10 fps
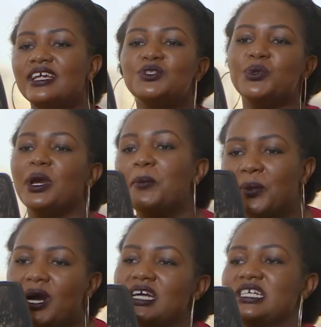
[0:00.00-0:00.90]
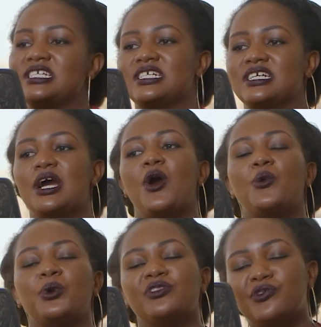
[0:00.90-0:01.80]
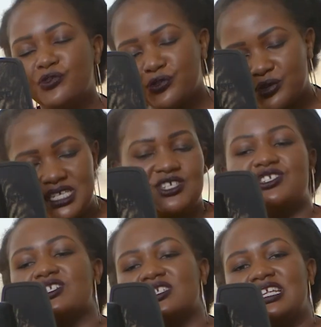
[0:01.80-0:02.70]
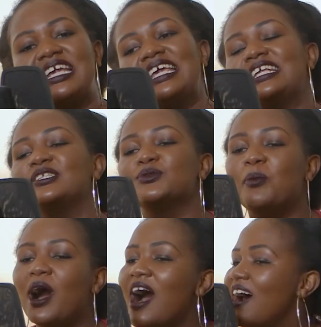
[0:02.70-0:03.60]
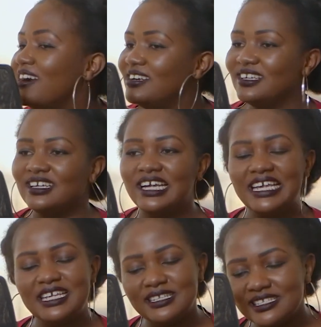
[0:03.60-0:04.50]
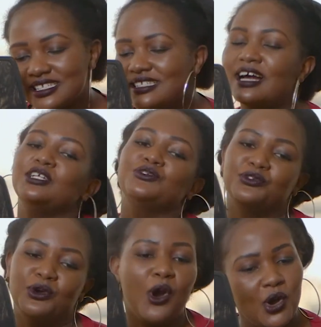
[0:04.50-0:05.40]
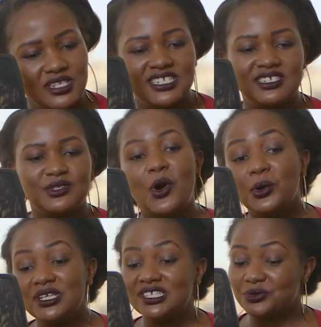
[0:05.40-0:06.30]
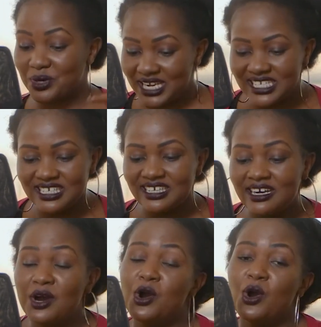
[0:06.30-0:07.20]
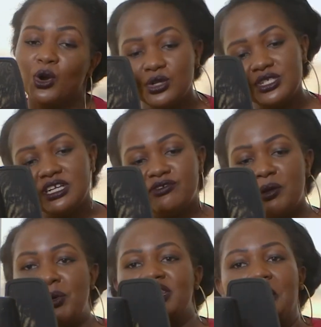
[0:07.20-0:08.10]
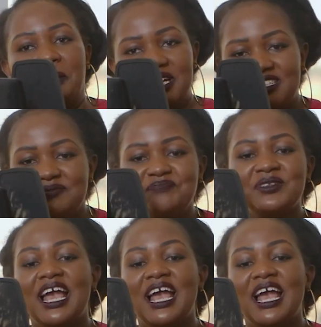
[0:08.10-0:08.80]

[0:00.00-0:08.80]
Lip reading: And we are back with fresh, inspiring, insightful content. Always right here on Real Vibe with Imani.